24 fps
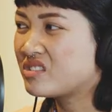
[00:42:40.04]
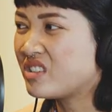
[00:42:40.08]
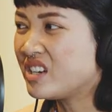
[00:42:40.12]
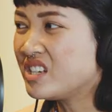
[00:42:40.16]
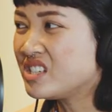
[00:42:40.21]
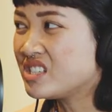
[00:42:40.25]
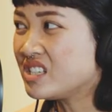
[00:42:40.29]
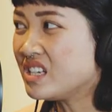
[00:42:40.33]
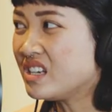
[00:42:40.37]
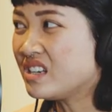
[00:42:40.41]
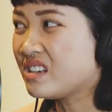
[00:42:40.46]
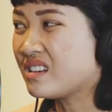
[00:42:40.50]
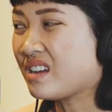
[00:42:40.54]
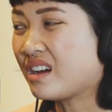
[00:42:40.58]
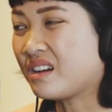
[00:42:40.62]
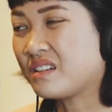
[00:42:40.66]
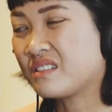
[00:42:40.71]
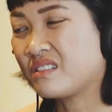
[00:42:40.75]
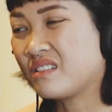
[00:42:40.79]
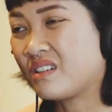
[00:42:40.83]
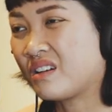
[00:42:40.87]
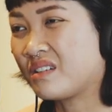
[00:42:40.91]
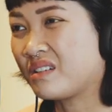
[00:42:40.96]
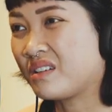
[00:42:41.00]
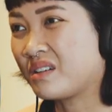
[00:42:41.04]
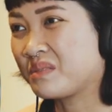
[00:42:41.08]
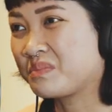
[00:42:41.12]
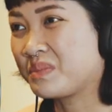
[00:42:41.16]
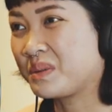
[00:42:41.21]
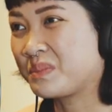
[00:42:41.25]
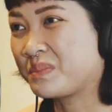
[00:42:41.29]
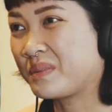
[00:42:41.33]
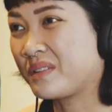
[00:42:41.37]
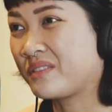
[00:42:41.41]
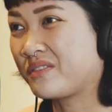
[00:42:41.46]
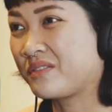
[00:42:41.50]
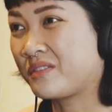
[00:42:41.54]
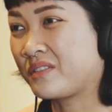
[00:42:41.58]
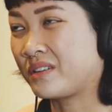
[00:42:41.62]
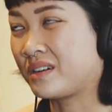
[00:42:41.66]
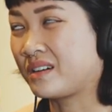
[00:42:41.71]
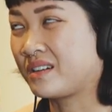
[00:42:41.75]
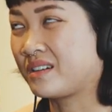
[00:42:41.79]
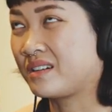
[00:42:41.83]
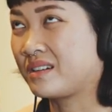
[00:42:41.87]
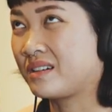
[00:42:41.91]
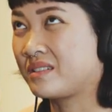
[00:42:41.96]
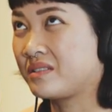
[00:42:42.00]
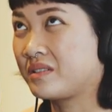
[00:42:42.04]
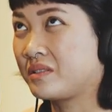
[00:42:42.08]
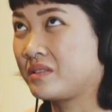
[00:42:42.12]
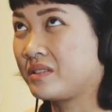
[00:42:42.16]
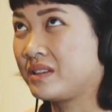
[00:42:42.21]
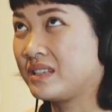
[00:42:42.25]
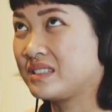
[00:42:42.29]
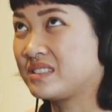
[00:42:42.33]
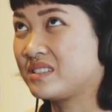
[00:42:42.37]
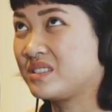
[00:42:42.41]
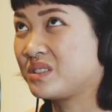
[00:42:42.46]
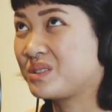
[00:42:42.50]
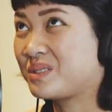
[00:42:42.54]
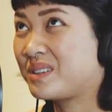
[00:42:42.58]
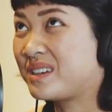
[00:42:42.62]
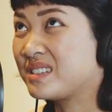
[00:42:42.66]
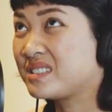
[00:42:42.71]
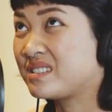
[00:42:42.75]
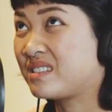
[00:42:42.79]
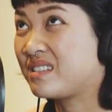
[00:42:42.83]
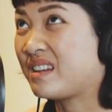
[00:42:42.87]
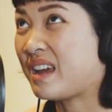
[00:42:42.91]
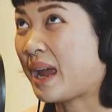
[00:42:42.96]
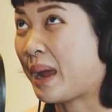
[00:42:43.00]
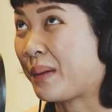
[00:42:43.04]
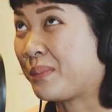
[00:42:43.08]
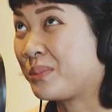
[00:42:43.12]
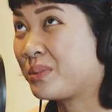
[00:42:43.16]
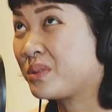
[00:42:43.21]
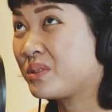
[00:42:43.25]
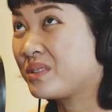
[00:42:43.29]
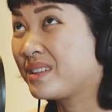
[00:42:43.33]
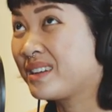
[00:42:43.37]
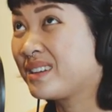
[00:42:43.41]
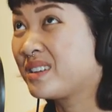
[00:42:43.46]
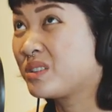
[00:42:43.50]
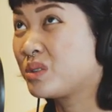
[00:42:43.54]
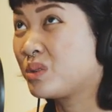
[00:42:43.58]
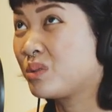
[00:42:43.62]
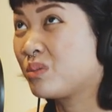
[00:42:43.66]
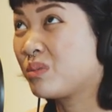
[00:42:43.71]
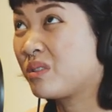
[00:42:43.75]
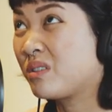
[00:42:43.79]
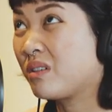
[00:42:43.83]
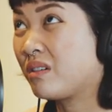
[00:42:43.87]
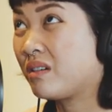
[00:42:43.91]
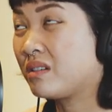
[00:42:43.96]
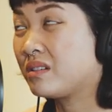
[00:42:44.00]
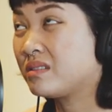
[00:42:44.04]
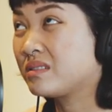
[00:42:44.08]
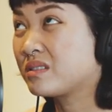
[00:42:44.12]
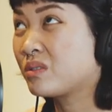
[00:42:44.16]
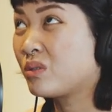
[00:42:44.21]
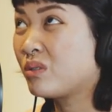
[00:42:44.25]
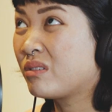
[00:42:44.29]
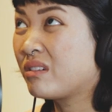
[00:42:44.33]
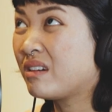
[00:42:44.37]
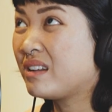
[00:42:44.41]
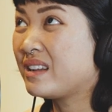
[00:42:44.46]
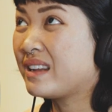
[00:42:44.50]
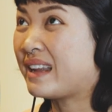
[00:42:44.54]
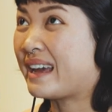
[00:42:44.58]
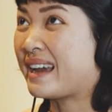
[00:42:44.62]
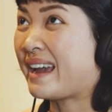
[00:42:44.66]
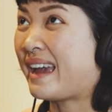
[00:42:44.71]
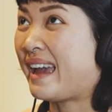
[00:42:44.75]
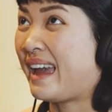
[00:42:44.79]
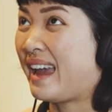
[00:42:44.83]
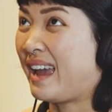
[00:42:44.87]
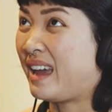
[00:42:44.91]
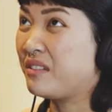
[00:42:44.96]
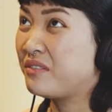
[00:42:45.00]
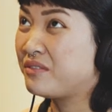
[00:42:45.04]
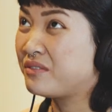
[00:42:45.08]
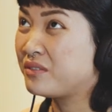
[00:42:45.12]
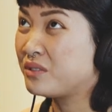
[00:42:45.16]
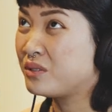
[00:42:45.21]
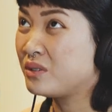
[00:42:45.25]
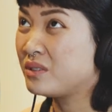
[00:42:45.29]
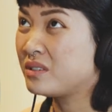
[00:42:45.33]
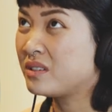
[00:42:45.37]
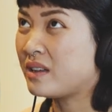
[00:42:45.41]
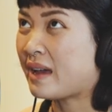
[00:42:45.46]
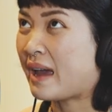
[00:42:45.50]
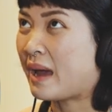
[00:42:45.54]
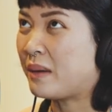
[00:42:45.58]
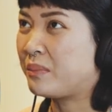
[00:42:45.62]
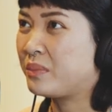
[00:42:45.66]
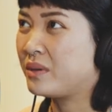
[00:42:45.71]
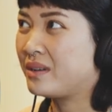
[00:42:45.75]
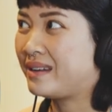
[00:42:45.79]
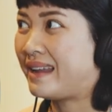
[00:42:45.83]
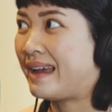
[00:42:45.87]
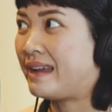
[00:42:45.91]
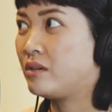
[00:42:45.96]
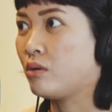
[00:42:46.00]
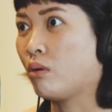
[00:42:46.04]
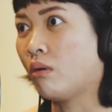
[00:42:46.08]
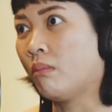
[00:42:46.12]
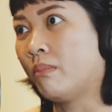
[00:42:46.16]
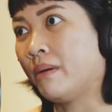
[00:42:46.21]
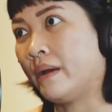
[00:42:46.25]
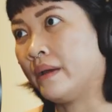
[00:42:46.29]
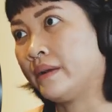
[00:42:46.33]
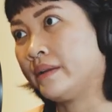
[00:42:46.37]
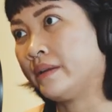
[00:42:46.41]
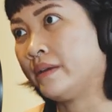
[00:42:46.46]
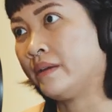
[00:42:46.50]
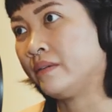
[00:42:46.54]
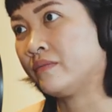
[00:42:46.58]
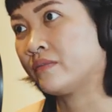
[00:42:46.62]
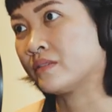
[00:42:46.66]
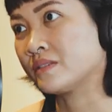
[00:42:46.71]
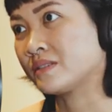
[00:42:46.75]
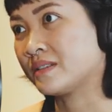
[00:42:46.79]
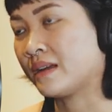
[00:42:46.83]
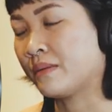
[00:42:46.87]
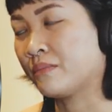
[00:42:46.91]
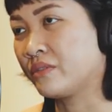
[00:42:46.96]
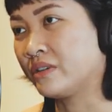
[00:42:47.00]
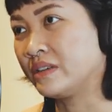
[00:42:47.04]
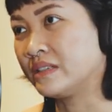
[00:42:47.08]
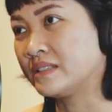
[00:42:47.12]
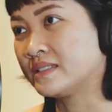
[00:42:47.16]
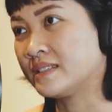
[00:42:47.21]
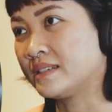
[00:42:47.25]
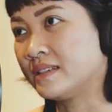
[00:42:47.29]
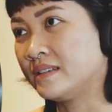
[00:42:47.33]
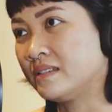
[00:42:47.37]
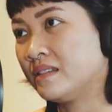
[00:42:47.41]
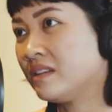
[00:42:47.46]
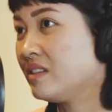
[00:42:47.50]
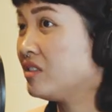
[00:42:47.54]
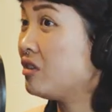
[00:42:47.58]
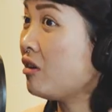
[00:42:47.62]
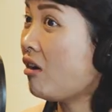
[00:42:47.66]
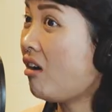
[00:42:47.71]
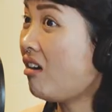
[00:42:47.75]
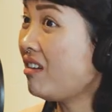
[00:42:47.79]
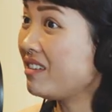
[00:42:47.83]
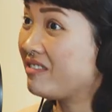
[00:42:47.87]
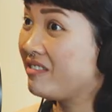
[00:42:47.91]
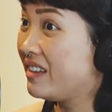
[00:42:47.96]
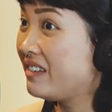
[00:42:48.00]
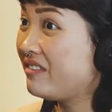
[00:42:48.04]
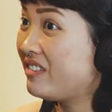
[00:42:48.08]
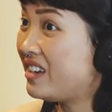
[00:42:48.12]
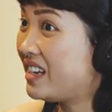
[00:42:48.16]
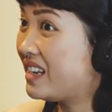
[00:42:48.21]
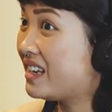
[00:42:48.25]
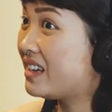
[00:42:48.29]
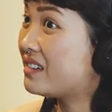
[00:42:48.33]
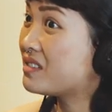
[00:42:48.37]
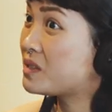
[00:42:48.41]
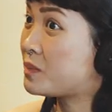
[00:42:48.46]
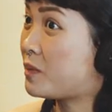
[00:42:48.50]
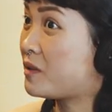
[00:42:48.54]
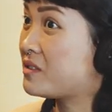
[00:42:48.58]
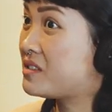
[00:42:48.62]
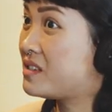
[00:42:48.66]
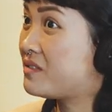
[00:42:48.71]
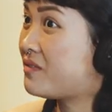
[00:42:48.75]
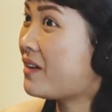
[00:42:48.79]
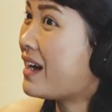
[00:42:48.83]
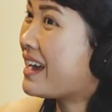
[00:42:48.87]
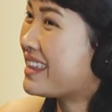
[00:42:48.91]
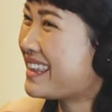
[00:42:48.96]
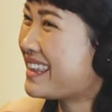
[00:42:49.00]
Strangely enough, not a lot of people uh, listen to us on Apple and Google. Google, also, like a handful. Apple, yeah. like nobody for some reason. You oh. all really love Spotify.